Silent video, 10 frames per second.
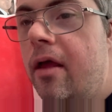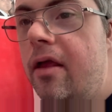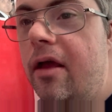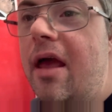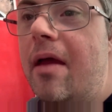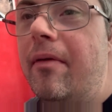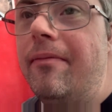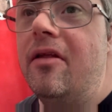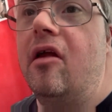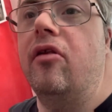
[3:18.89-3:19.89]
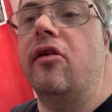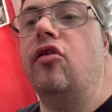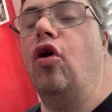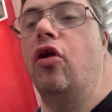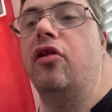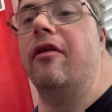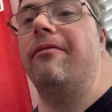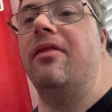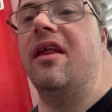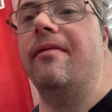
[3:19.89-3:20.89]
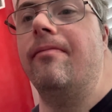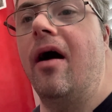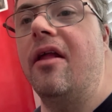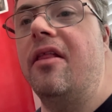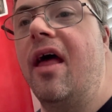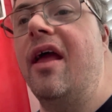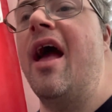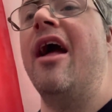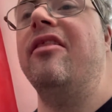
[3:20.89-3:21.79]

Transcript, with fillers: yeah, gaming videos are starting at this Friday.